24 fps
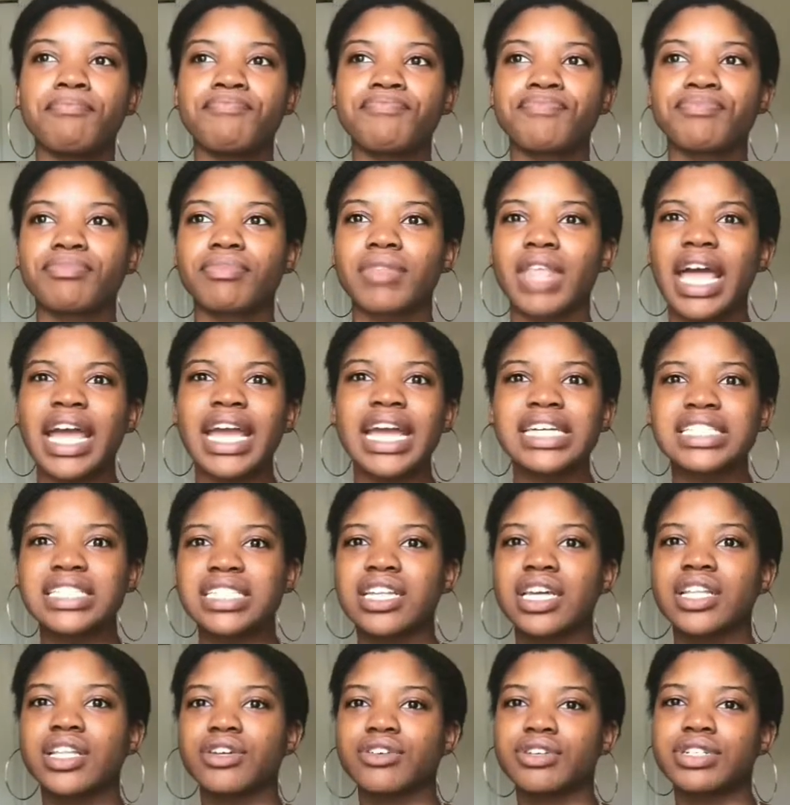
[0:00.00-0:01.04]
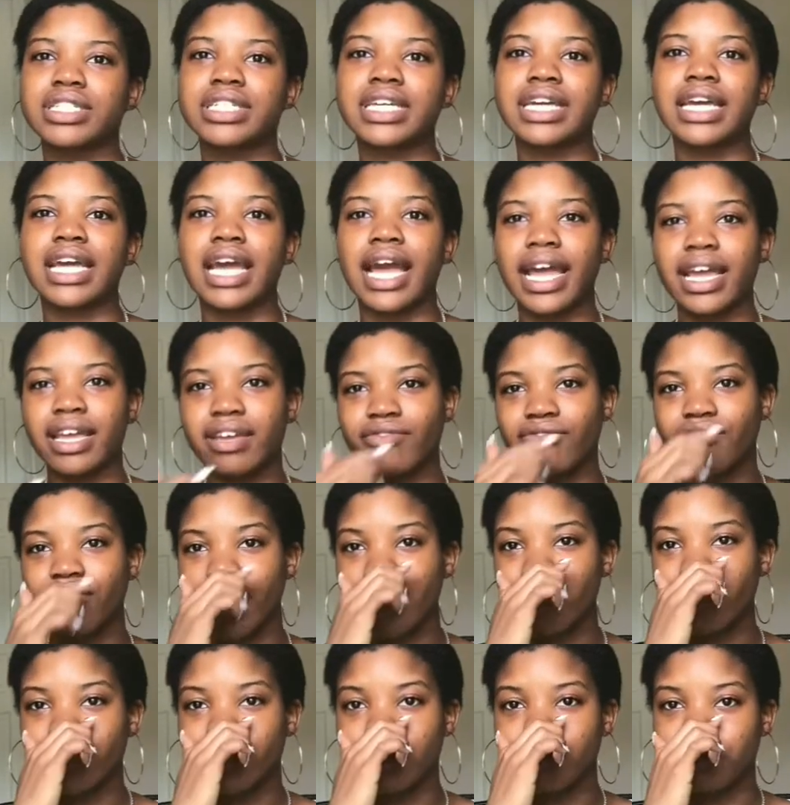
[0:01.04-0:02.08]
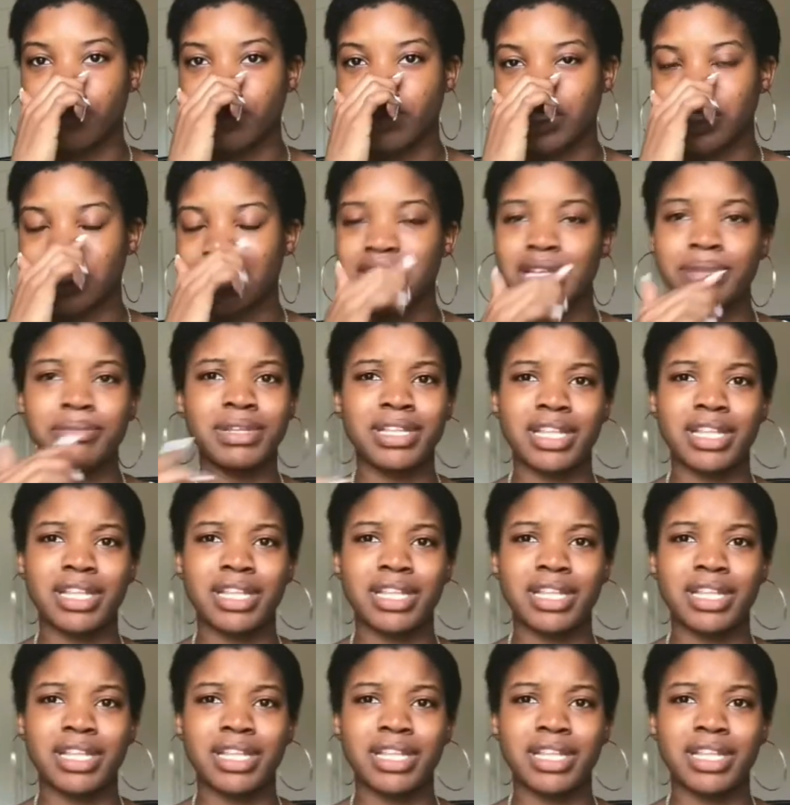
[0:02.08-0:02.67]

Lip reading: I guess another critique I can find for the booties, because I mean,